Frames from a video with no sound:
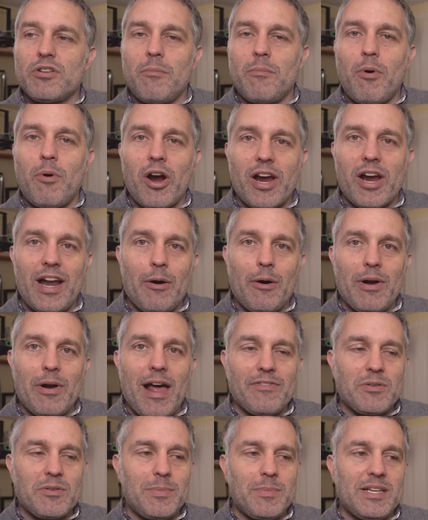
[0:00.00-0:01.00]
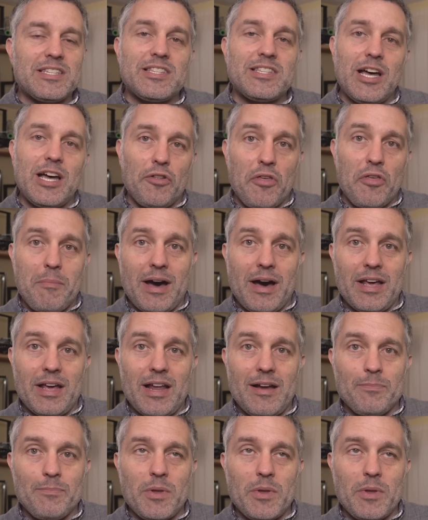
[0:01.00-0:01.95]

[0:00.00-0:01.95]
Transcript: to market, I would have to be stealth about it.